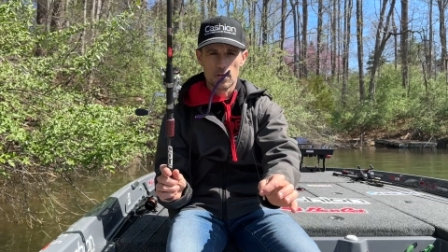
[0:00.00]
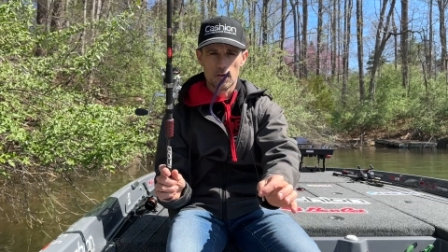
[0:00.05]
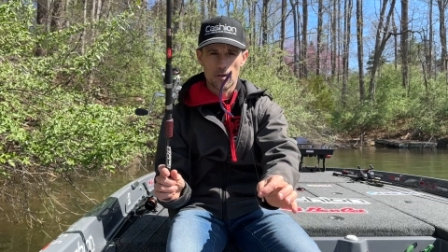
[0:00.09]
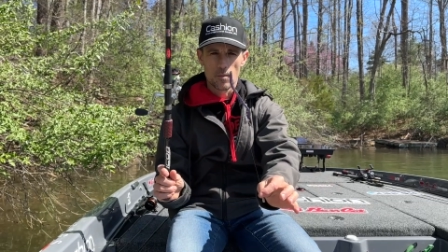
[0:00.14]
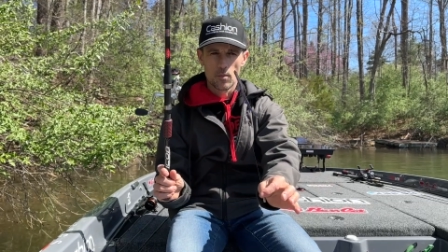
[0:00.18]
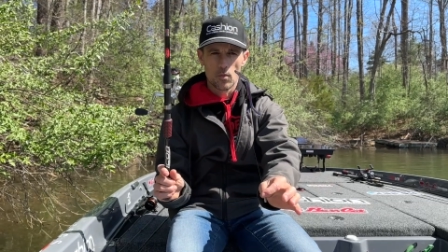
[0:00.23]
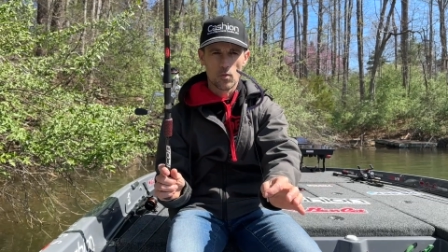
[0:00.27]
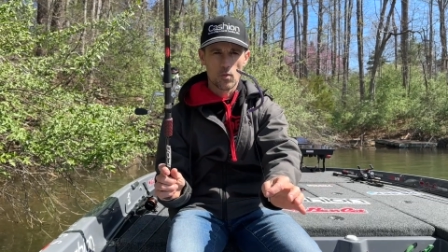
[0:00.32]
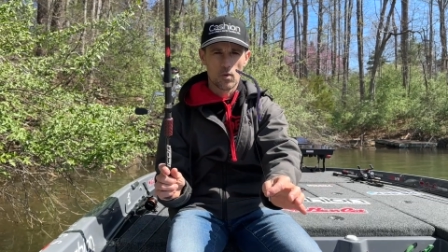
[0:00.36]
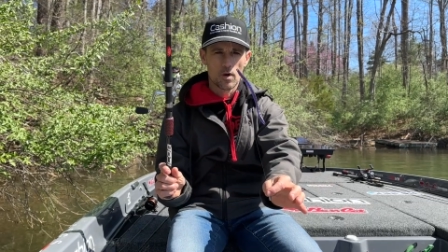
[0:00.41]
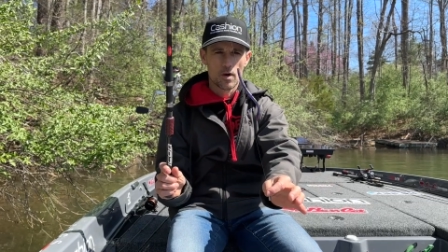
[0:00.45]

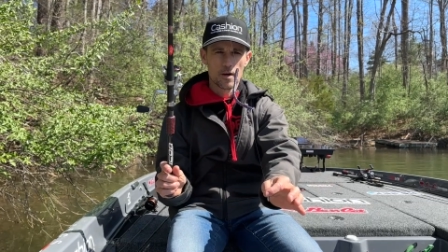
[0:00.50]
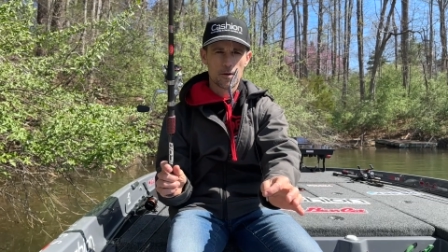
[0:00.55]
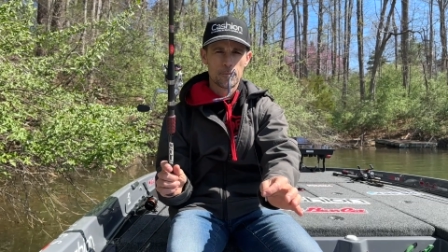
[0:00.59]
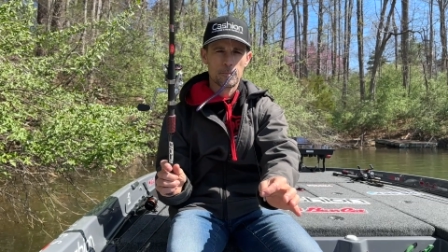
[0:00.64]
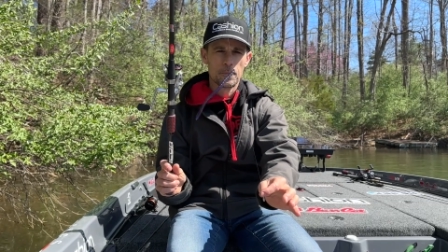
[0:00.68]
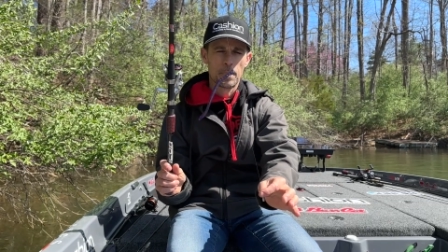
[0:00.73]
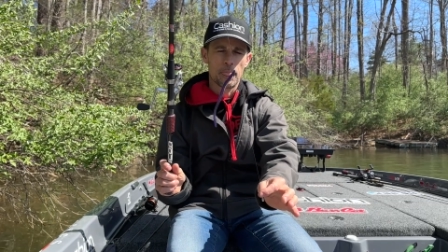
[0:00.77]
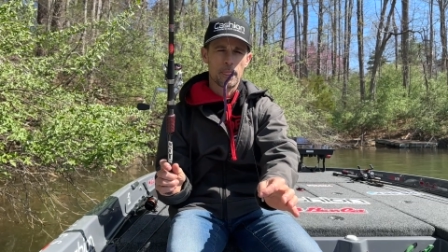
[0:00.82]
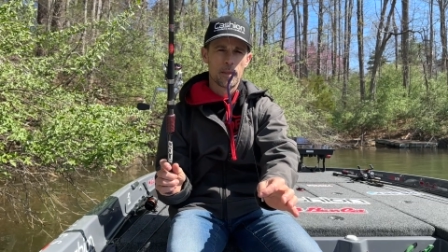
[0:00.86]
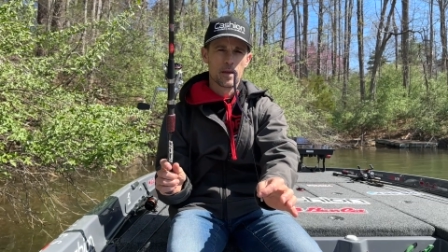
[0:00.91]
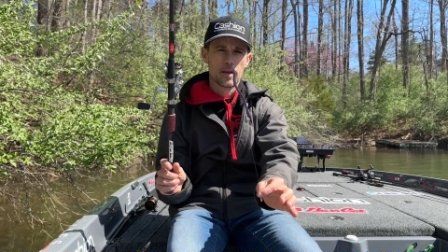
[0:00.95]
Number one,
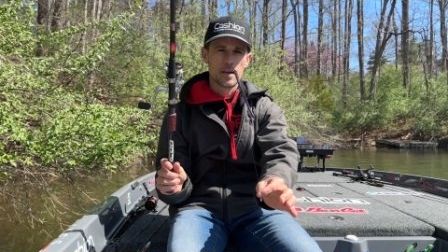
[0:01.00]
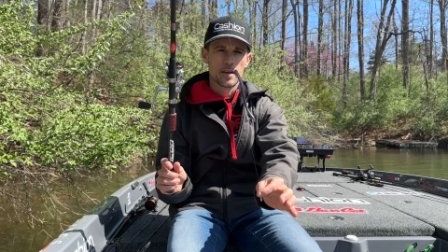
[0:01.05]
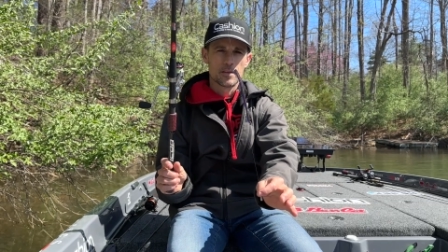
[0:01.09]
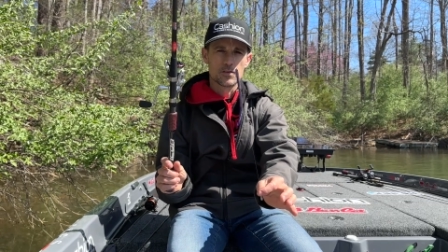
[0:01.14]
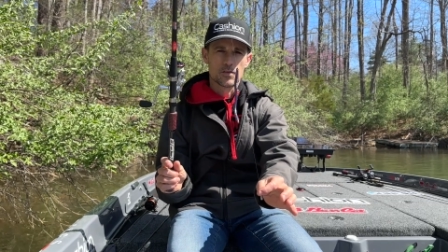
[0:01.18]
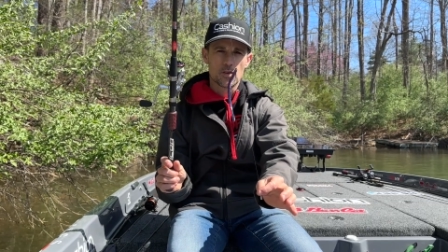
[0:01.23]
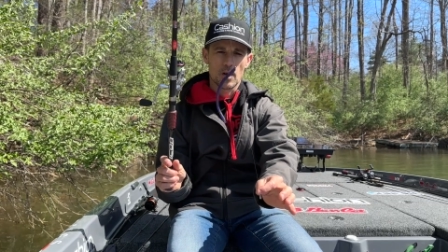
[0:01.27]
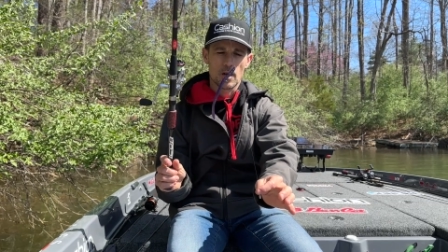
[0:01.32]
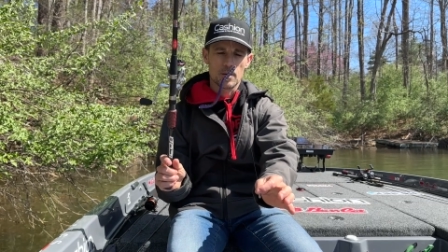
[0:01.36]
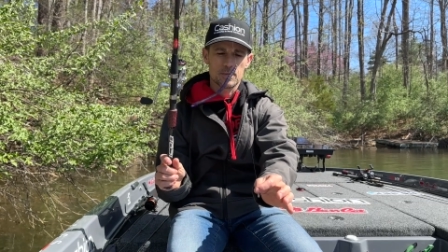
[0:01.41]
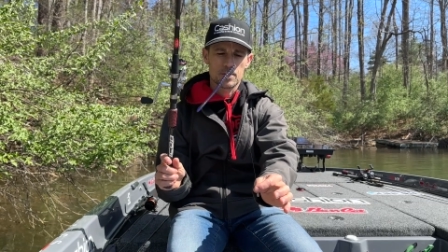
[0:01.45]

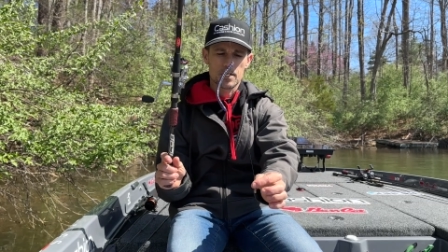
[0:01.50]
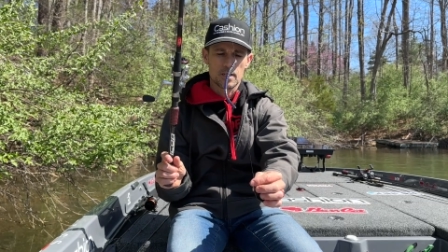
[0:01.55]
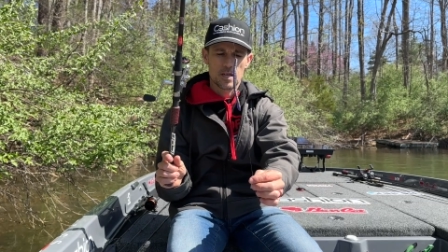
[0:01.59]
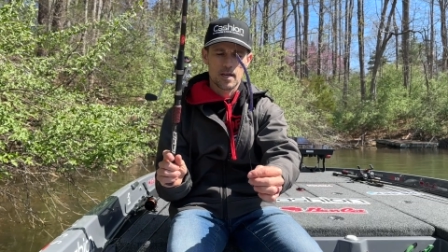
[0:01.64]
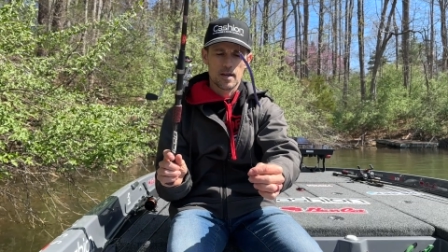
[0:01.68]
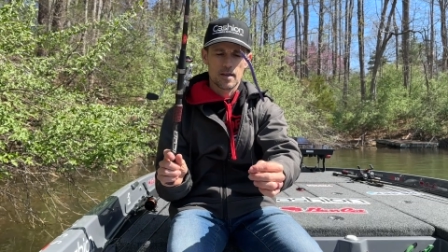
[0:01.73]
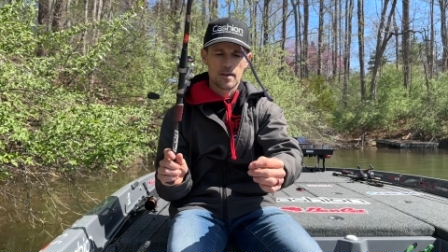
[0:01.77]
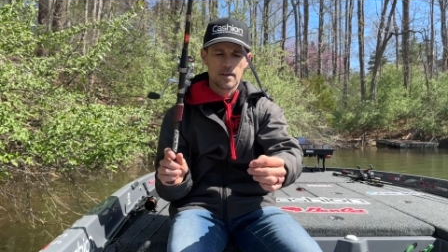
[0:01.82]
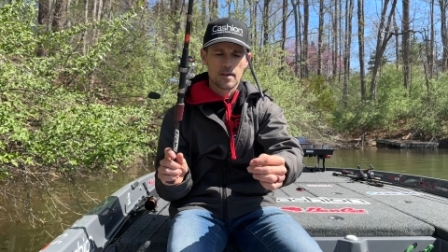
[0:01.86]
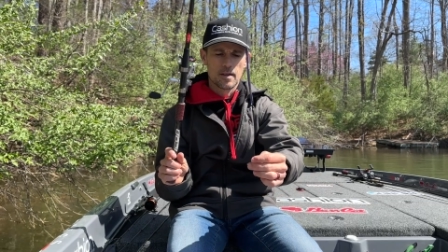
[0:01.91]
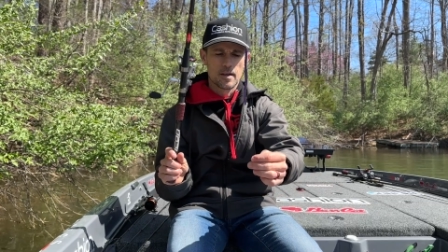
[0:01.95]
drop
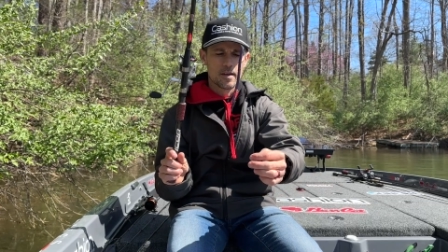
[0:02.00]
shot.